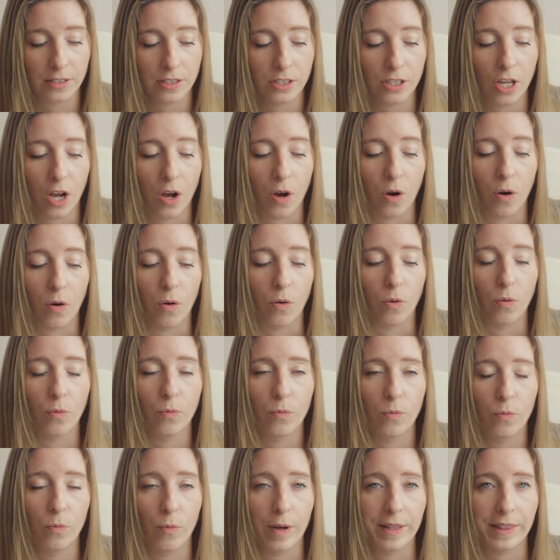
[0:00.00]
So
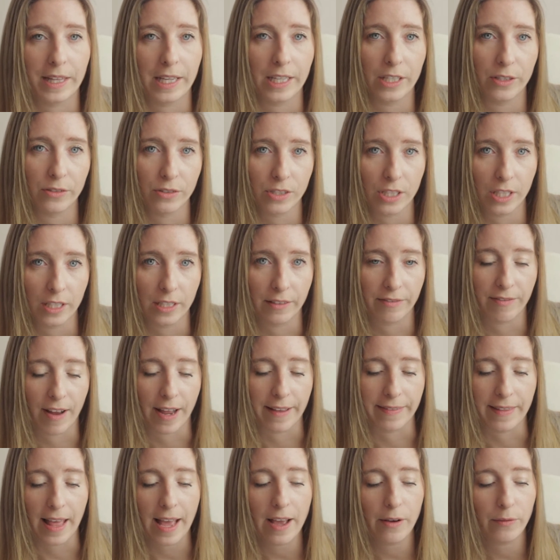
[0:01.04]
what they used to
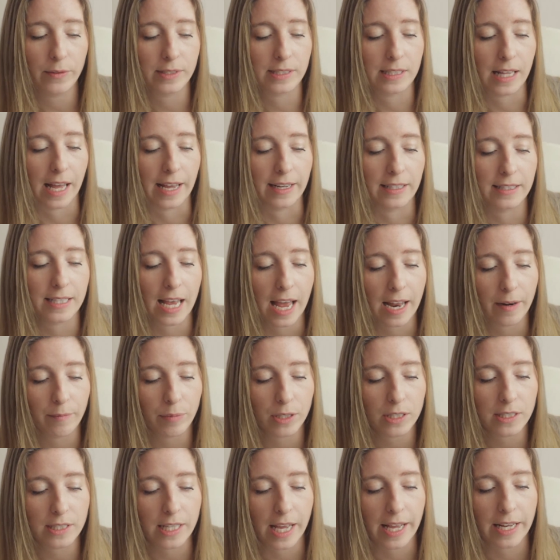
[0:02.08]
define that was that
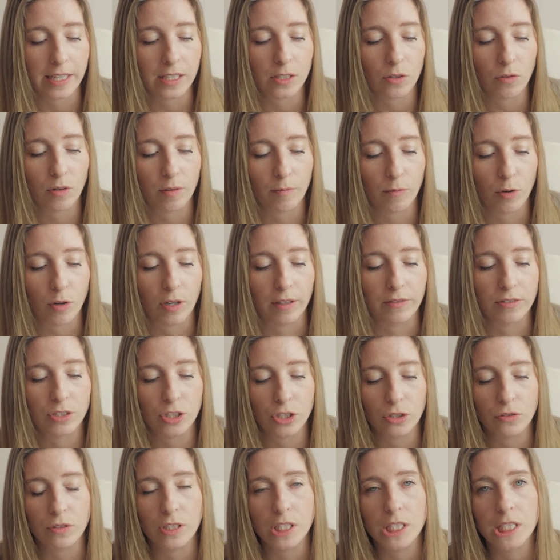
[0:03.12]
10% or more of
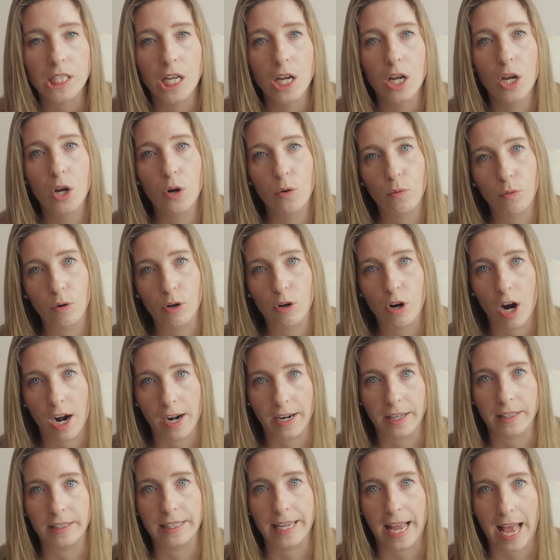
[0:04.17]
students were
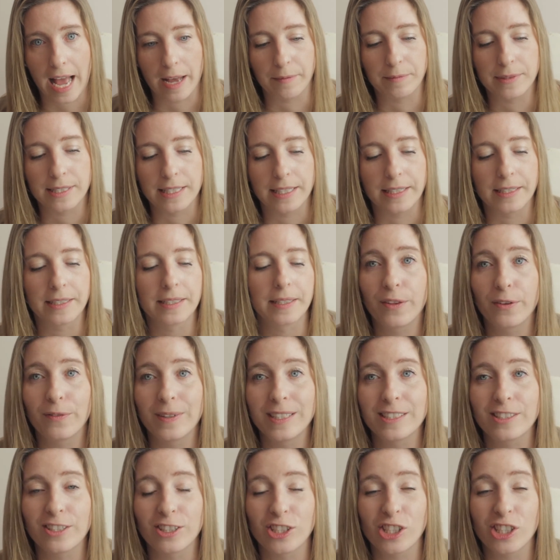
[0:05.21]
chronically absent. The
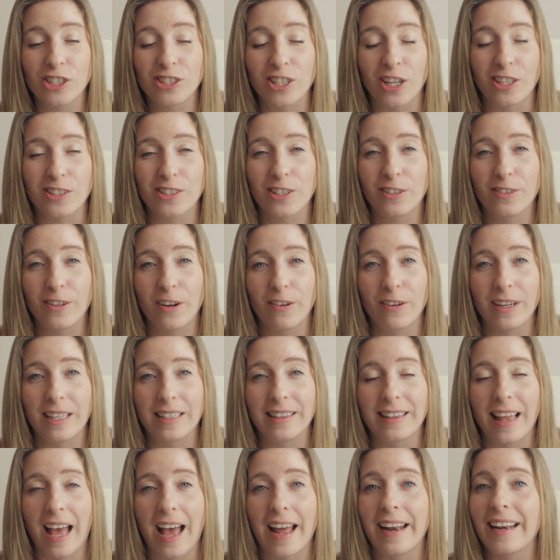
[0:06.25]
researchers also
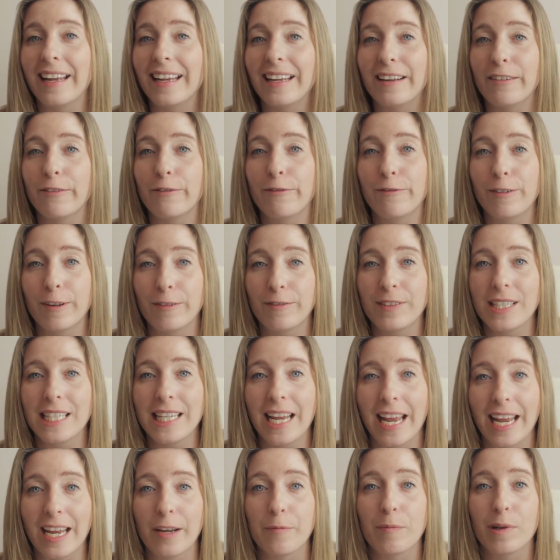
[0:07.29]
noted that in
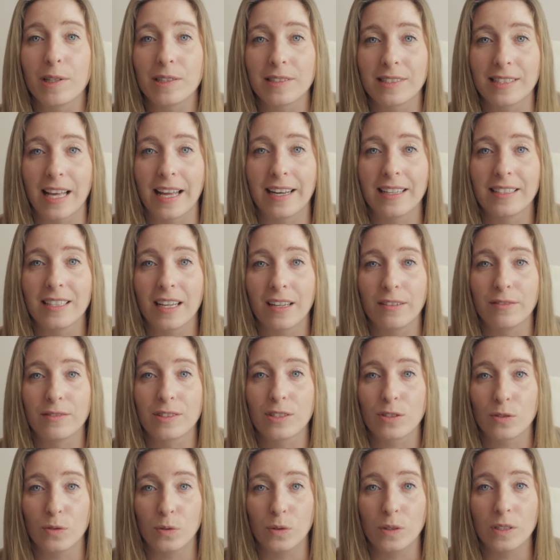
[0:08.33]
58% of
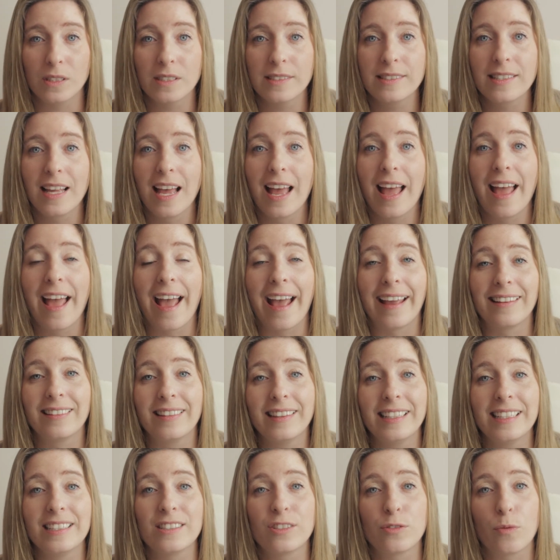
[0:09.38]
schools, at
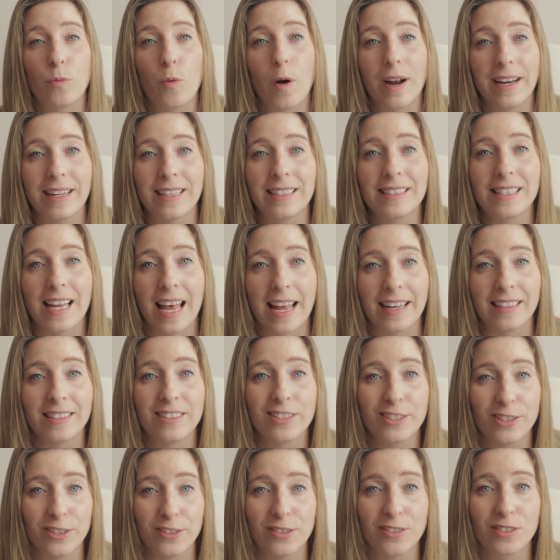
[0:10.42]
least one in 10
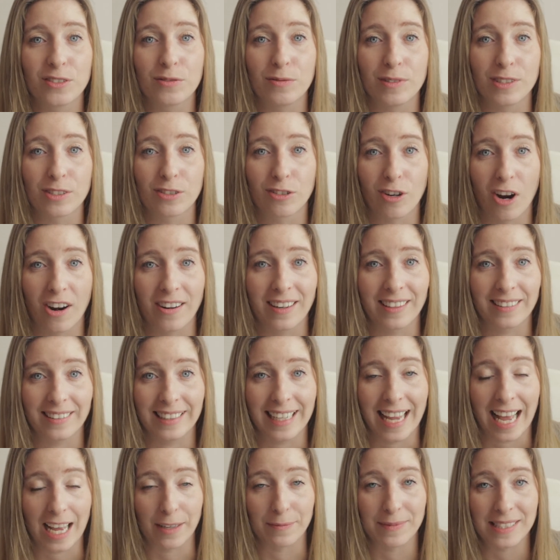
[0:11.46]
students was
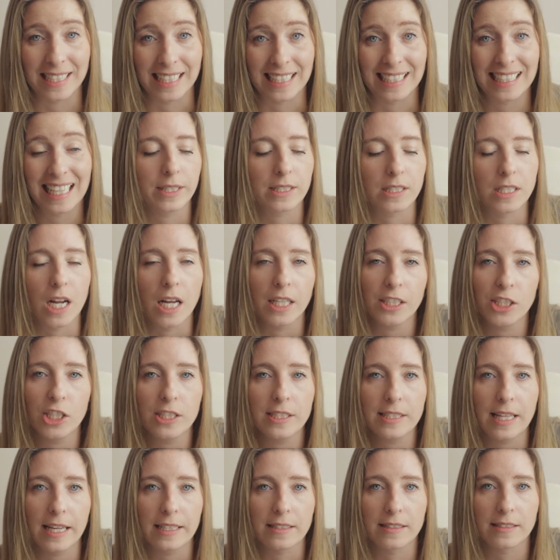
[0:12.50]
chronically absent. It's not
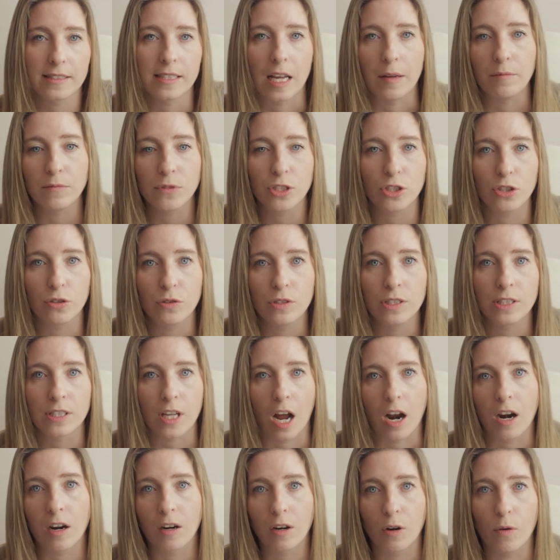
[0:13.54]
just that some students
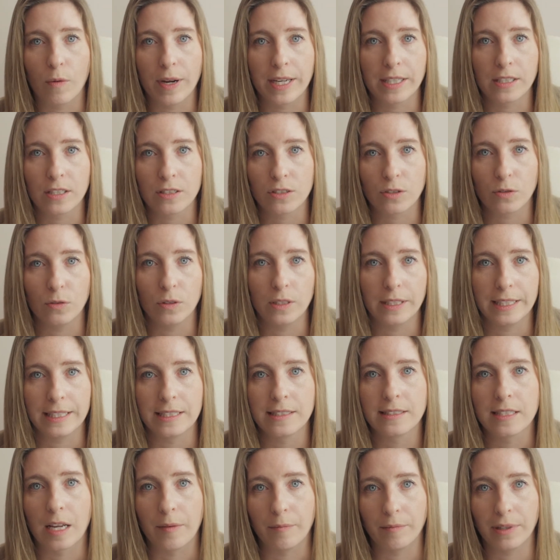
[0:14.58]
aren't going to school
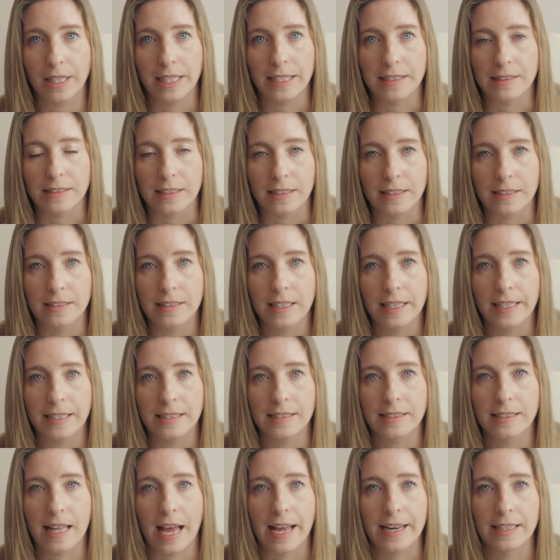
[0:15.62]
in some places,
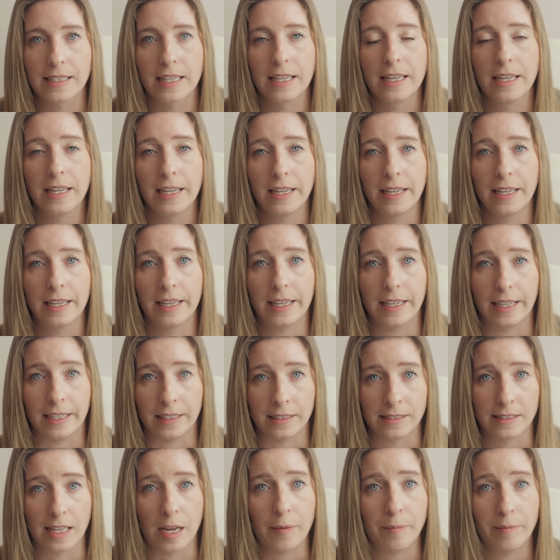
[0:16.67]
it's that
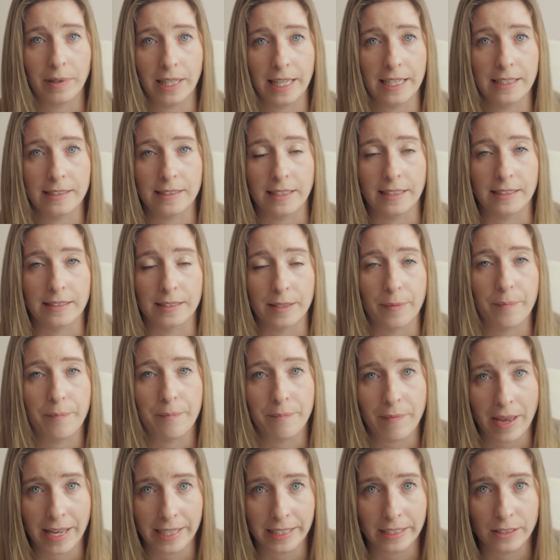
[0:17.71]
in some places,
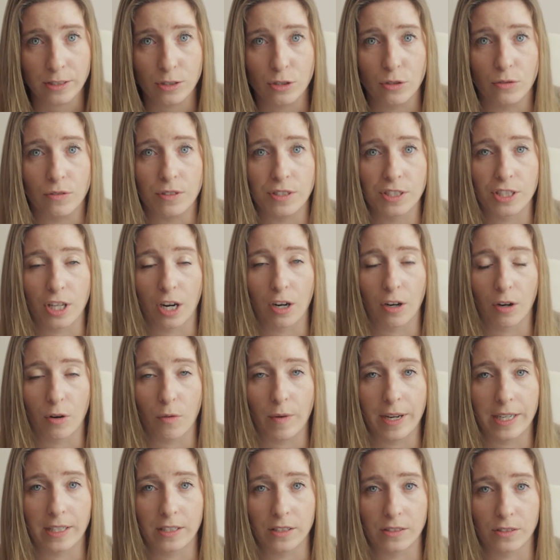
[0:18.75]
many students aren't
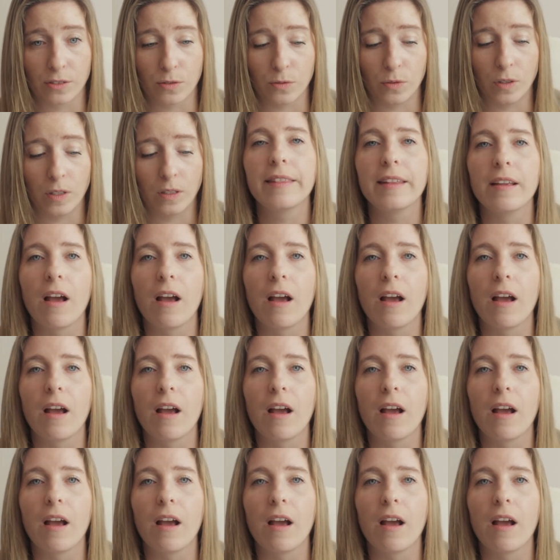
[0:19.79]
going to school.